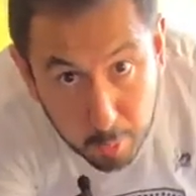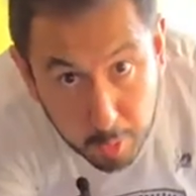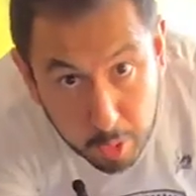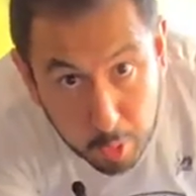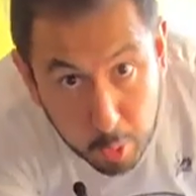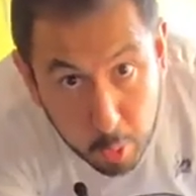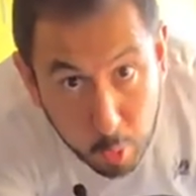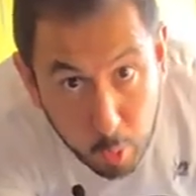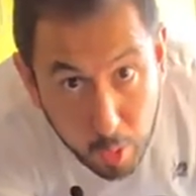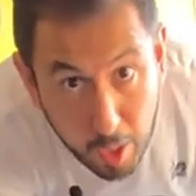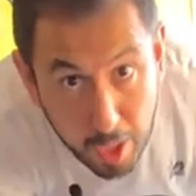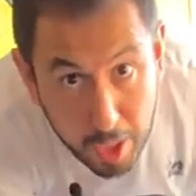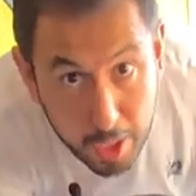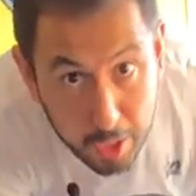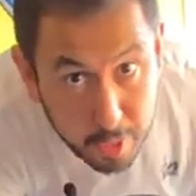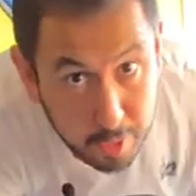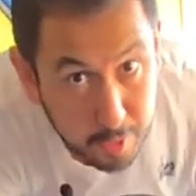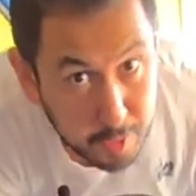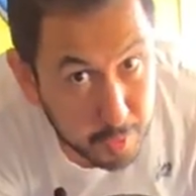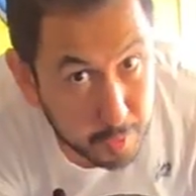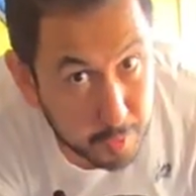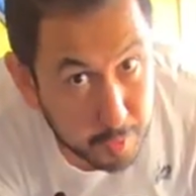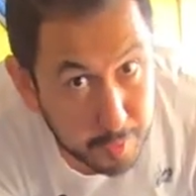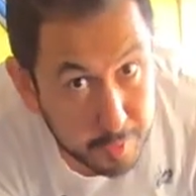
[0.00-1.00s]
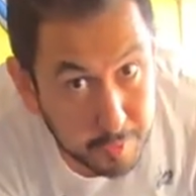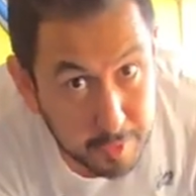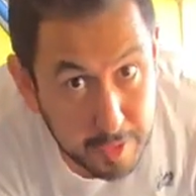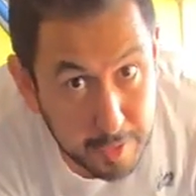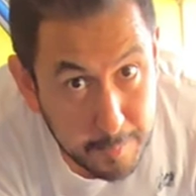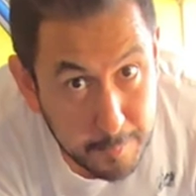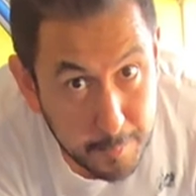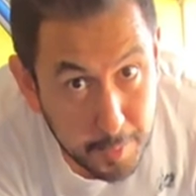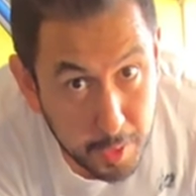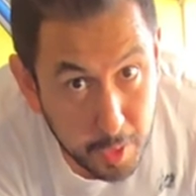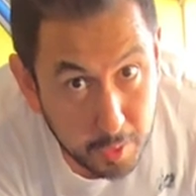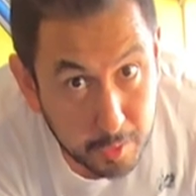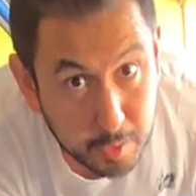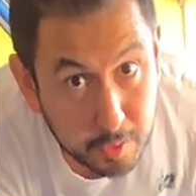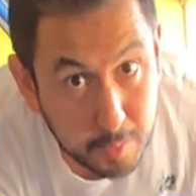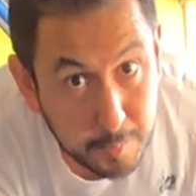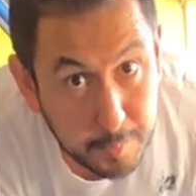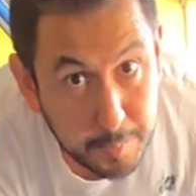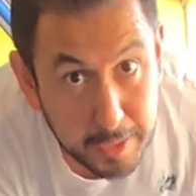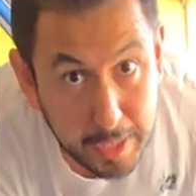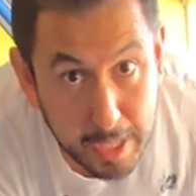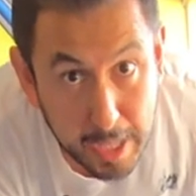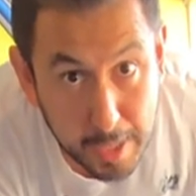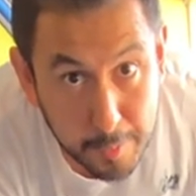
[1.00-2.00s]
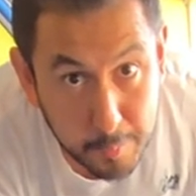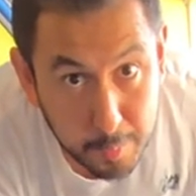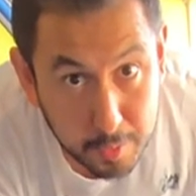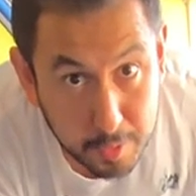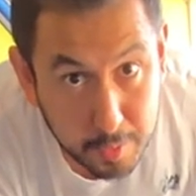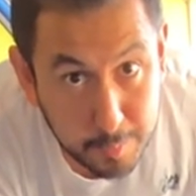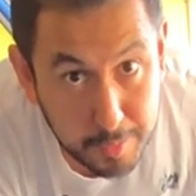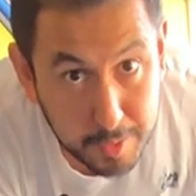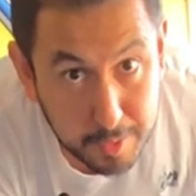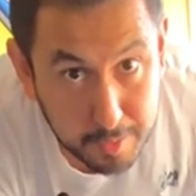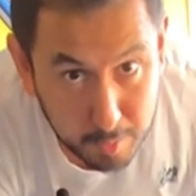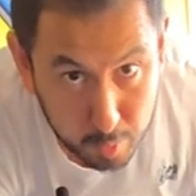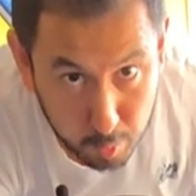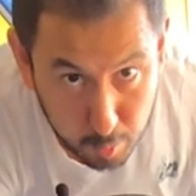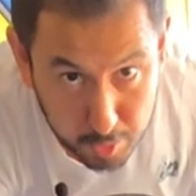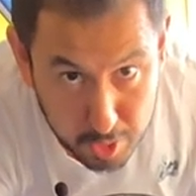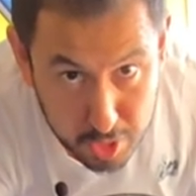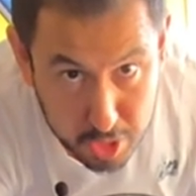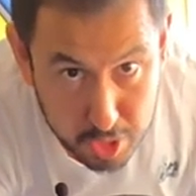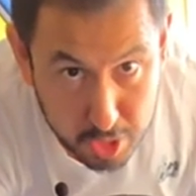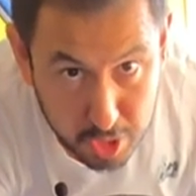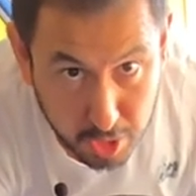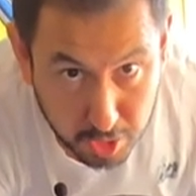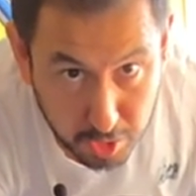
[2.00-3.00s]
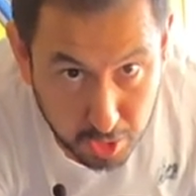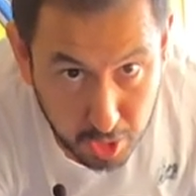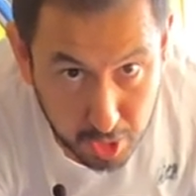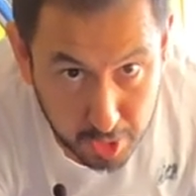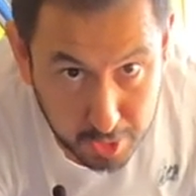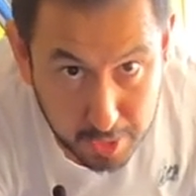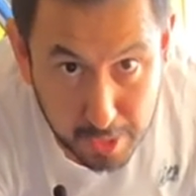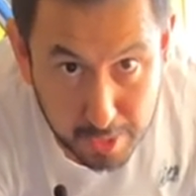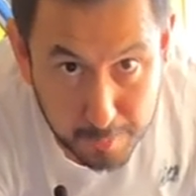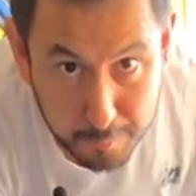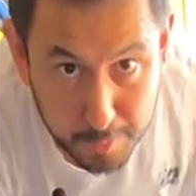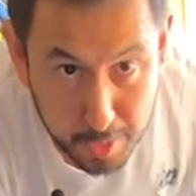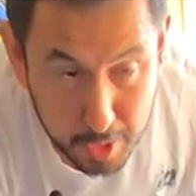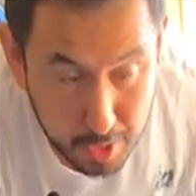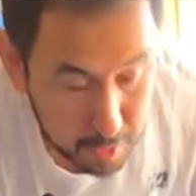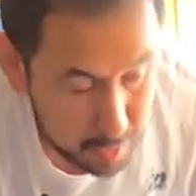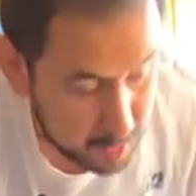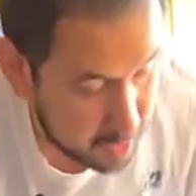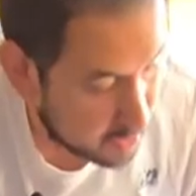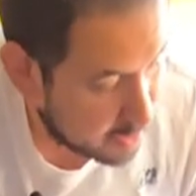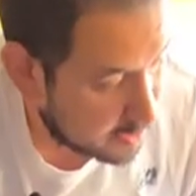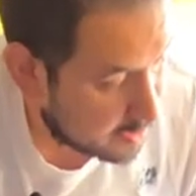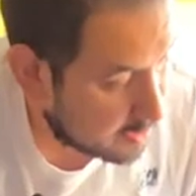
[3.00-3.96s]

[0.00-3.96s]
requires your seatbelt to be able to be switched to locking mode.